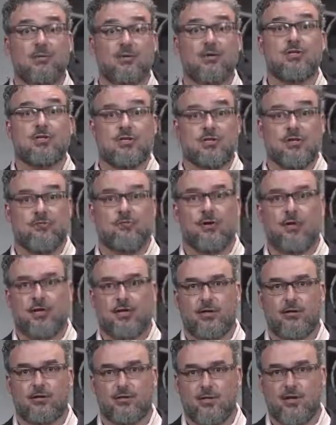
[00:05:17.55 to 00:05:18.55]
which is a very
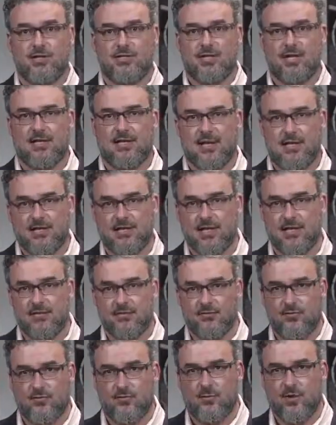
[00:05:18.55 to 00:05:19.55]
good choice on latex
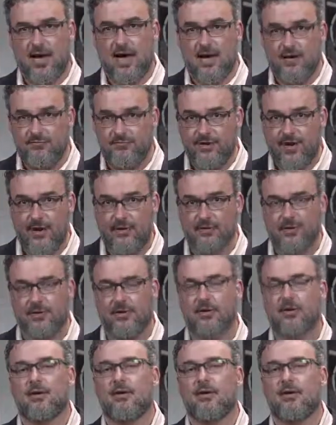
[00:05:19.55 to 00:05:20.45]
from what I found.